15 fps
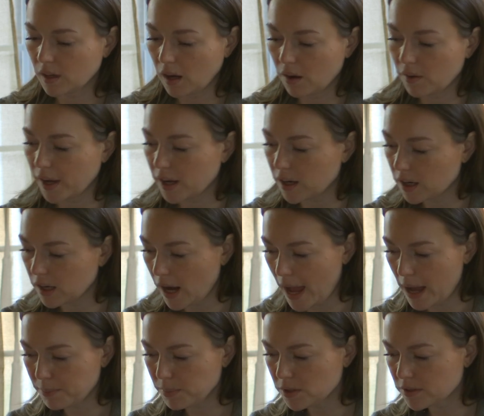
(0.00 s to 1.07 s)
Okay, her
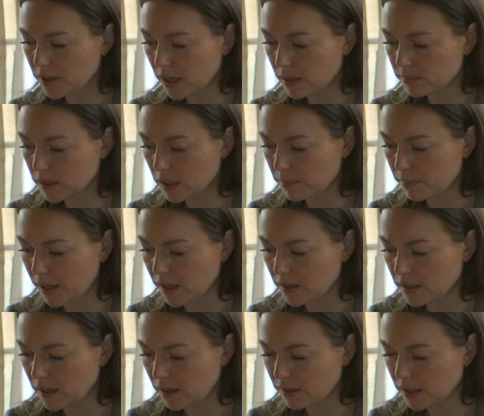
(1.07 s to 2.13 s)
apple cranberry
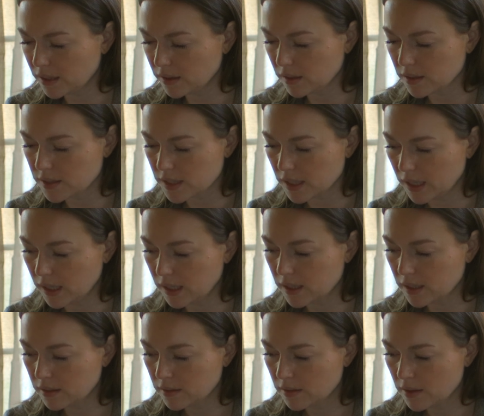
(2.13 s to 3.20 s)
pandowdy looks like